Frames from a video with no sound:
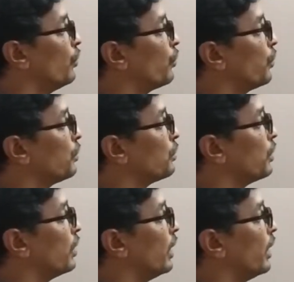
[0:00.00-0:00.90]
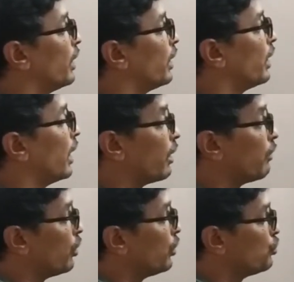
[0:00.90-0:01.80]
So, and I have
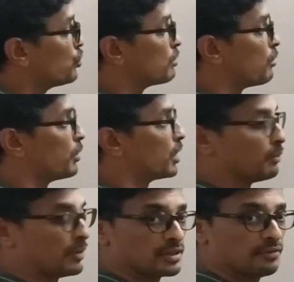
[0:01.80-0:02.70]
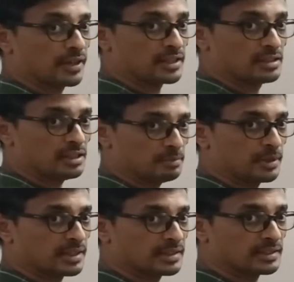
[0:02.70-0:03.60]
not used the momentum as a vector
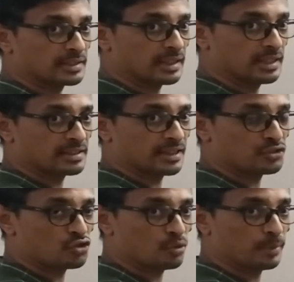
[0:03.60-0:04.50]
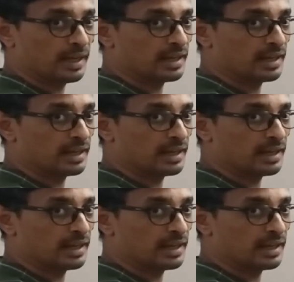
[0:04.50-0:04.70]
because, as I said, it's isotropic.